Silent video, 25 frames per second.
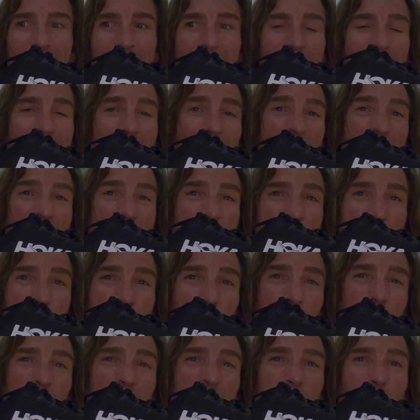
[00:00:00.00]
and
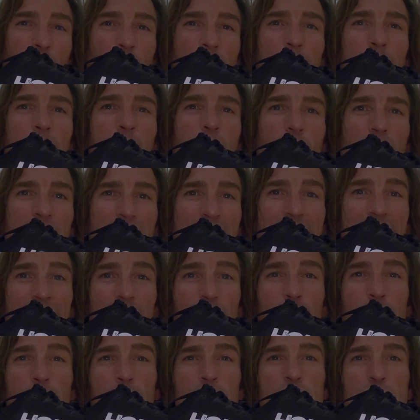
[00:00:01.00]
31.8,
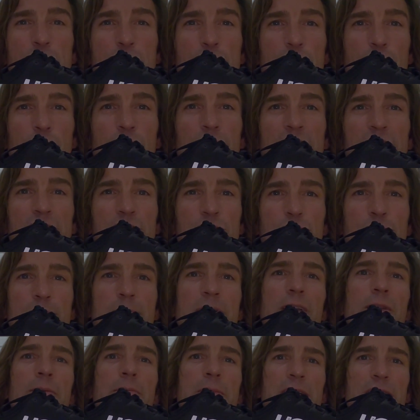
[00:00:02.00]
almost 32
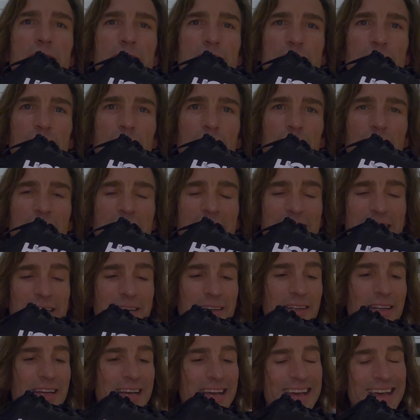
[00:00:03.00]
millimeters under the
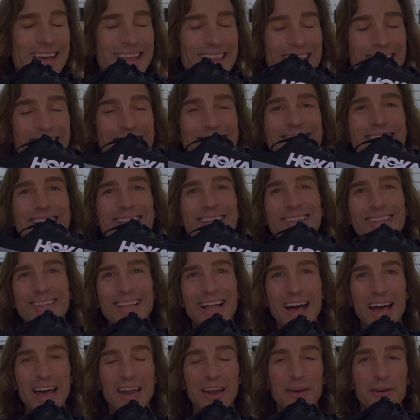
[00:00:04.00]
heel. That is a
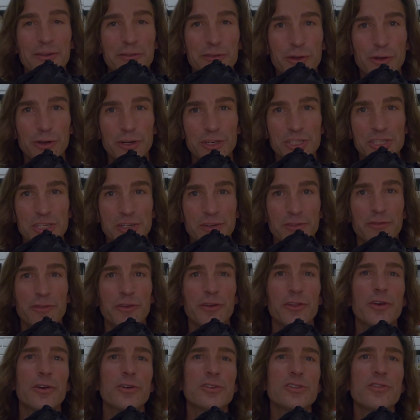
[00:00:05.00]
lot of cushion. For
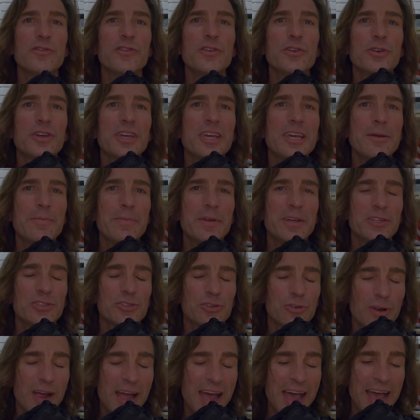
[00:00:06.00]
those of you keeping
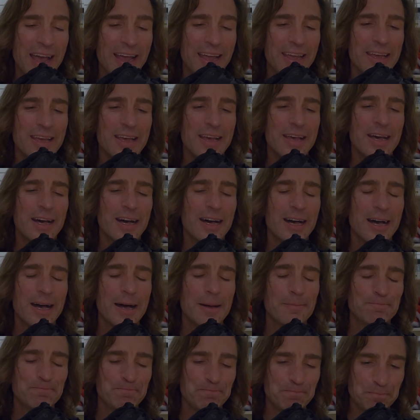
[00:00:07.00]
track,
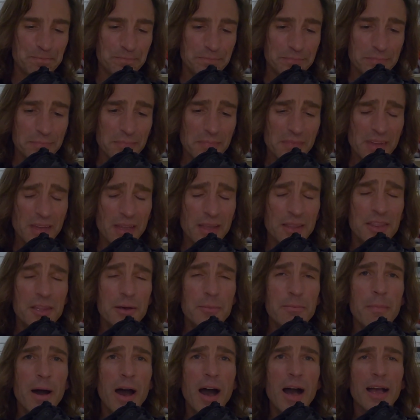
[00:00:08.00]
the
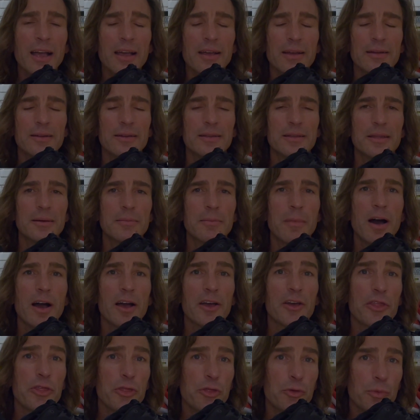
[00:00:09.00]

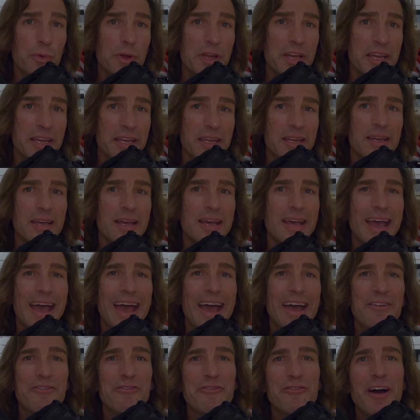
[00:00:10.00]
Mach 3
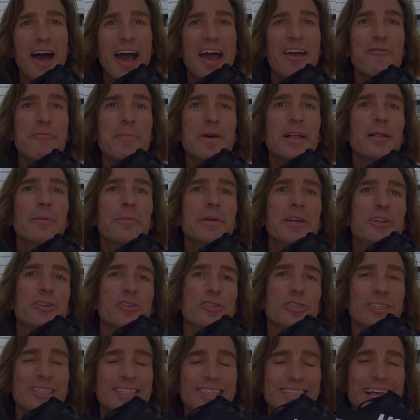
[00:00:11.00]
had 5
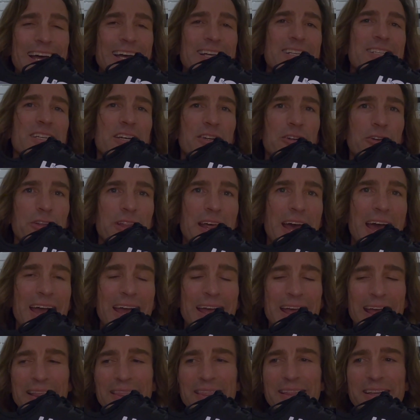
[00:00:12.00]
millimeters less under that,
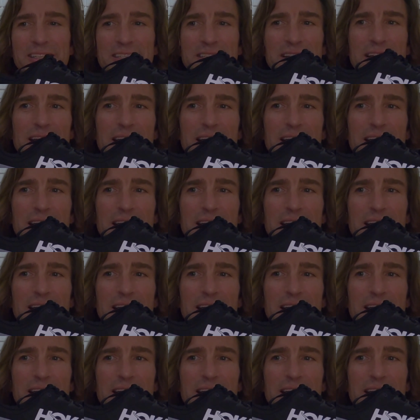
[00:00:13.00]
and this